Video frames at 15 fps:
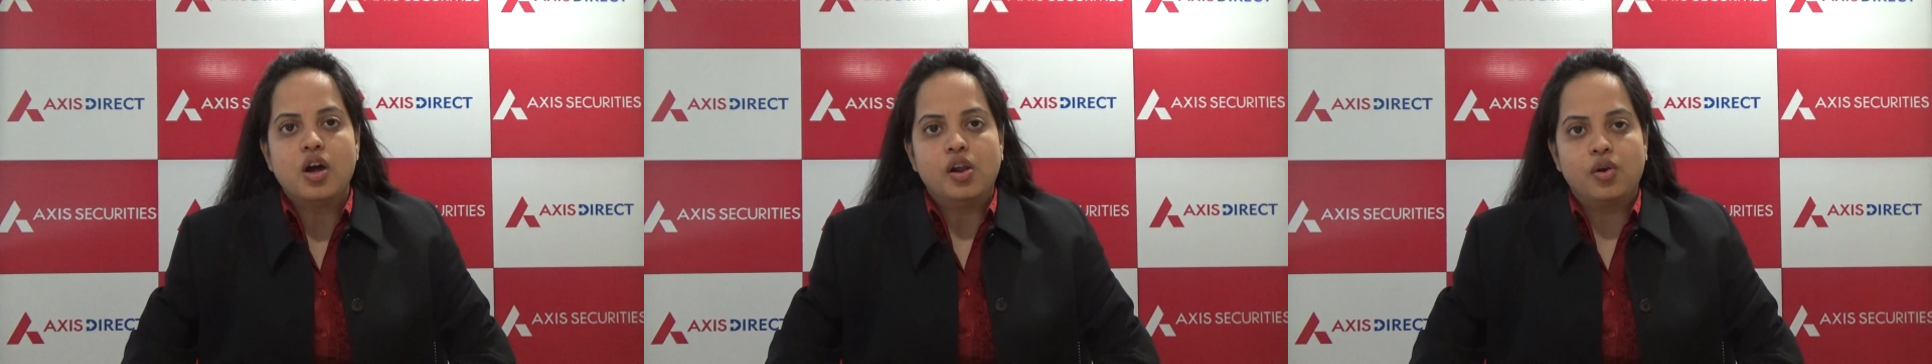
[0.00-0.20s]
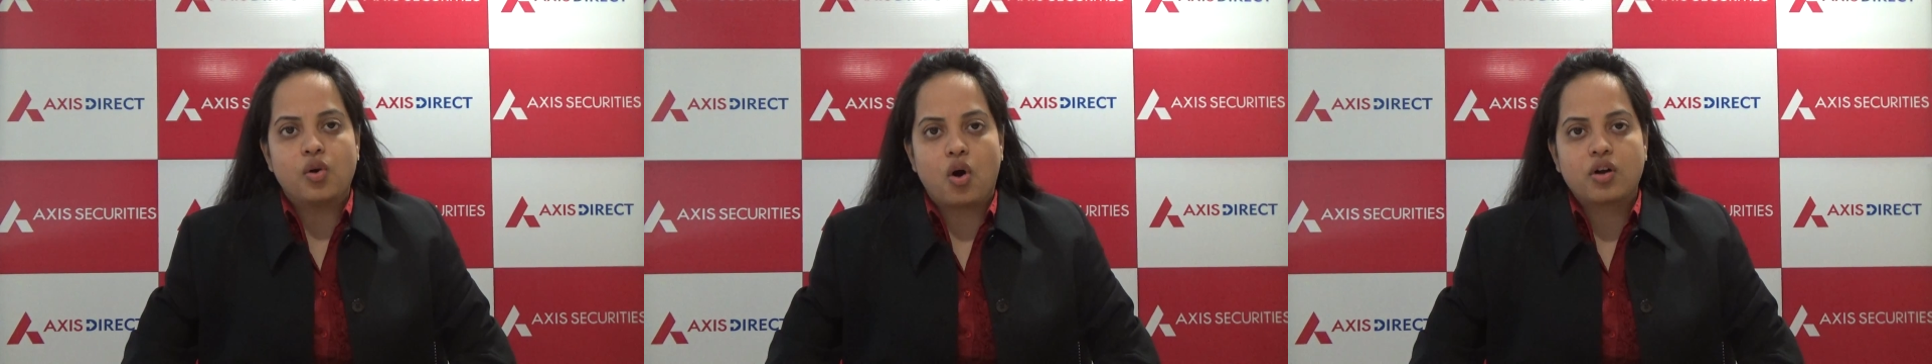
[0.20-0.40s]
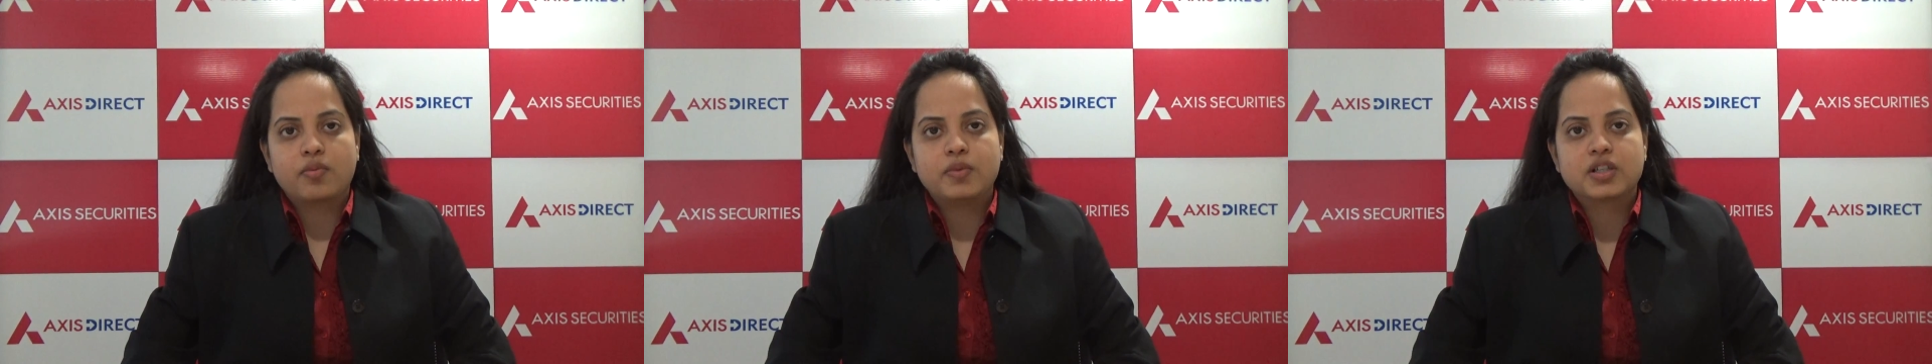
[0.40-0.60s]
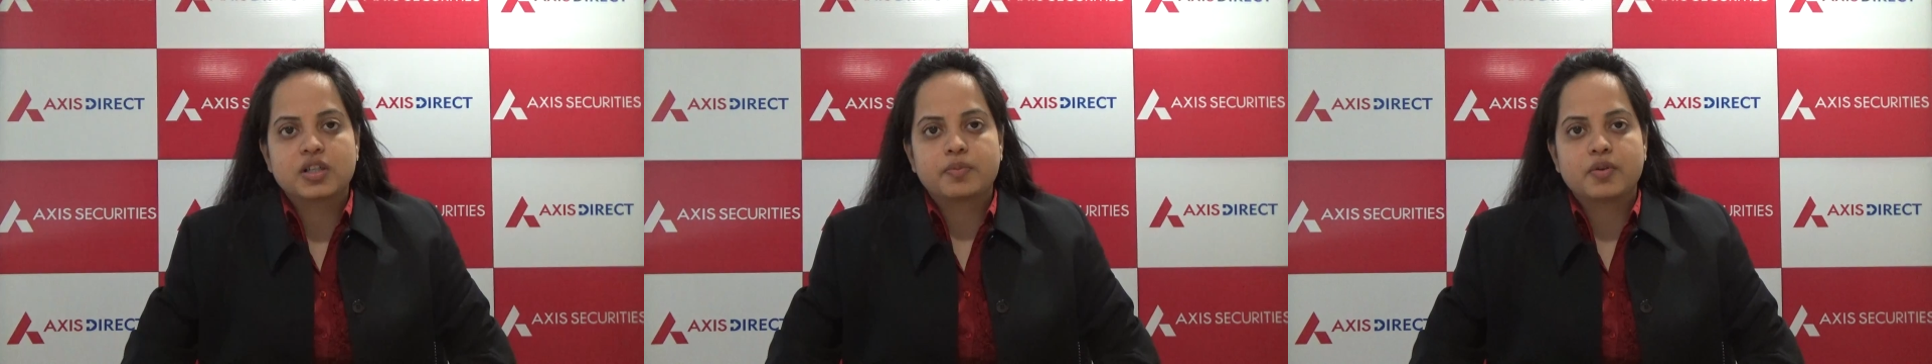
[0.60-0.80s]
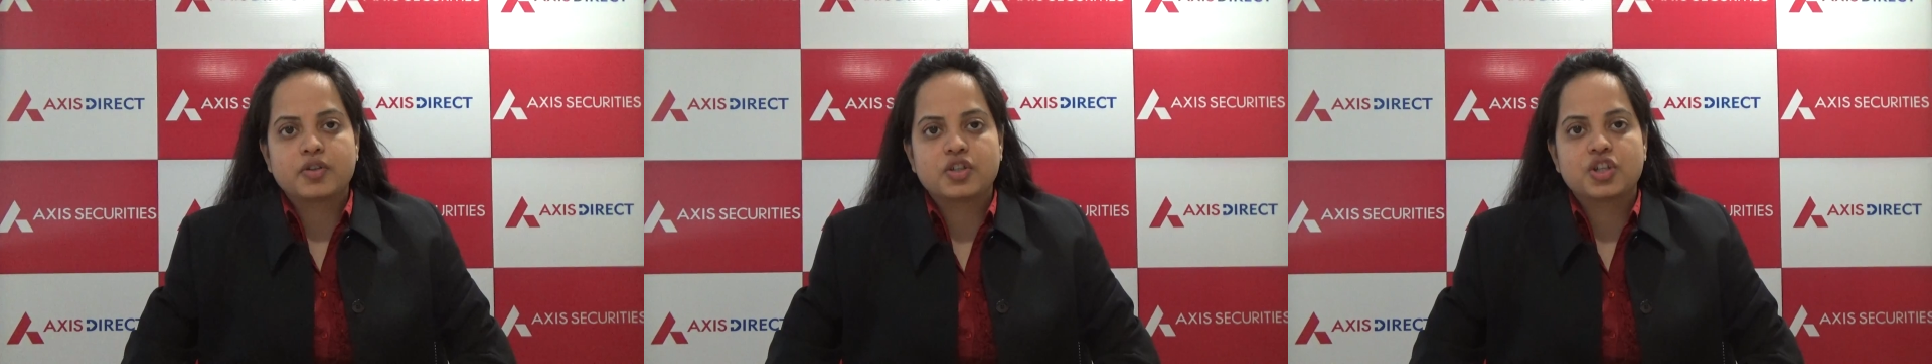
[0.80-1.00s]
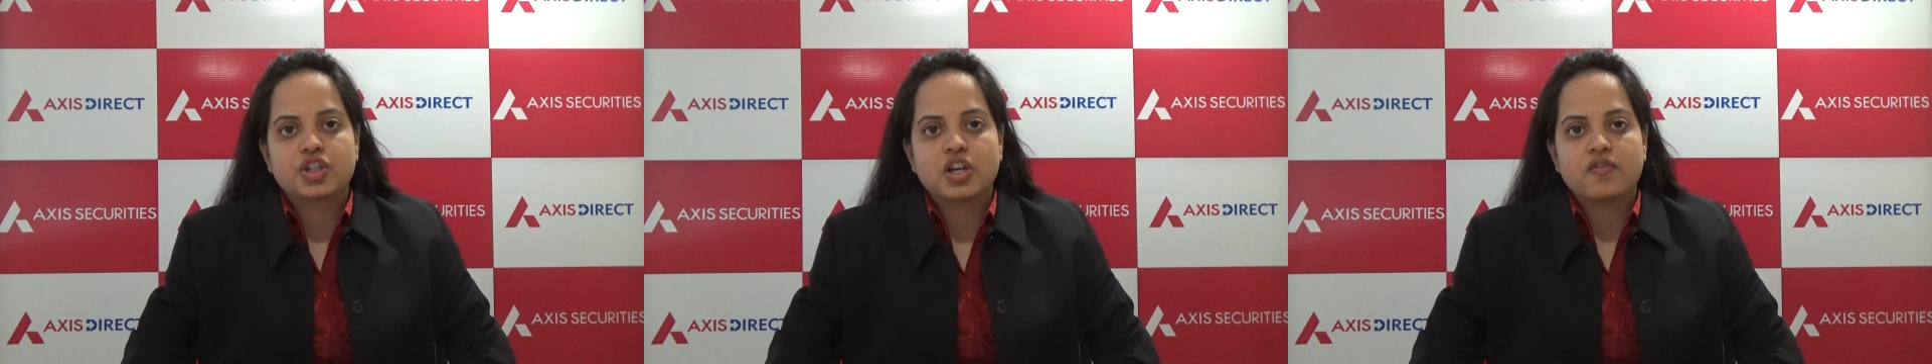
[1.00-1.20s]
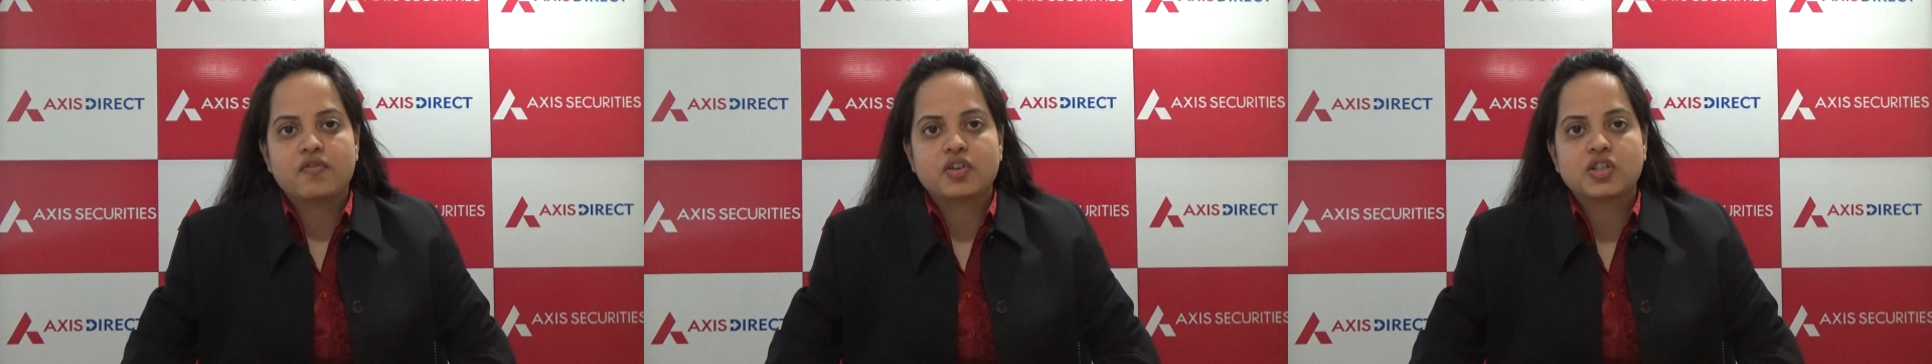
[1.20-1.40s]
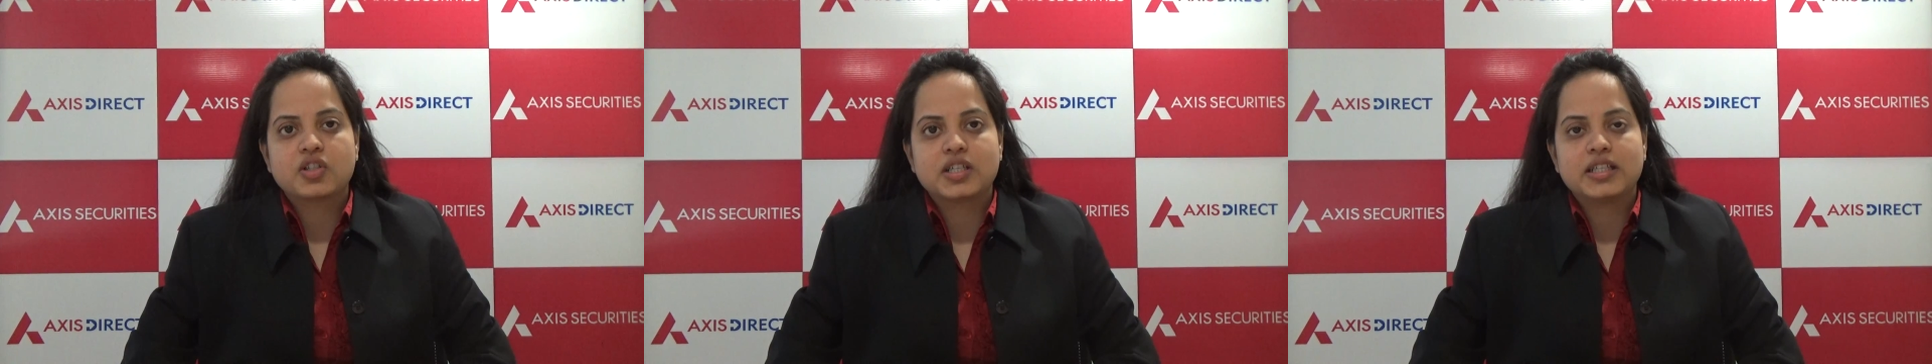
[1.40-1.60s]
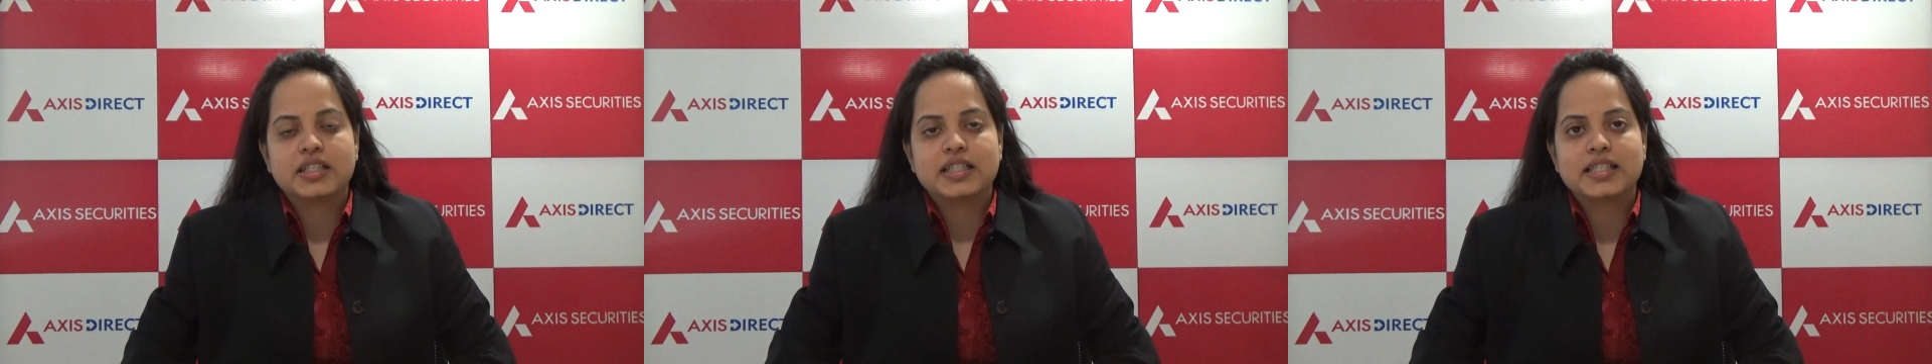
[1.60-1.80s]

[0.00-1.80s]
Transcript: Long built position was seen